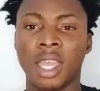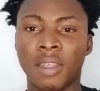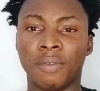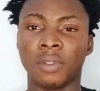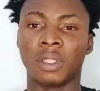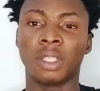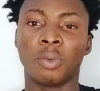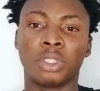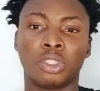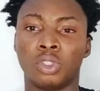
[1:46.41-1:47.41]
If you think
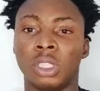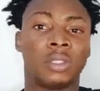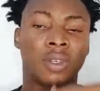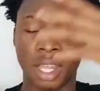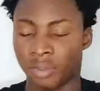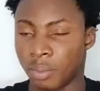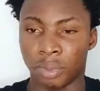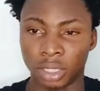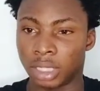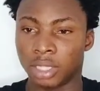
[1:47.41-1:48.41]
what you're doing is for
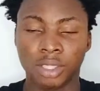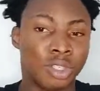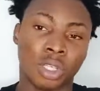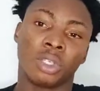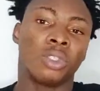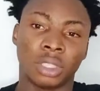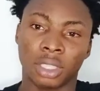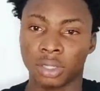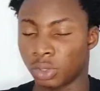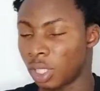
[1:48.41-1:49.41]
everybody, you're not going to
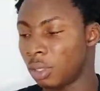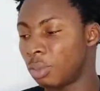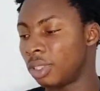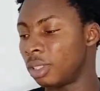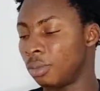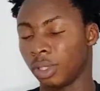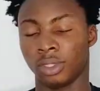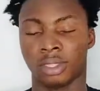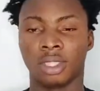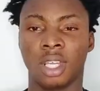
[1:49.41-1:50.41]
sell to anybody,
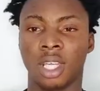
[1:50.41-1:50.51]
because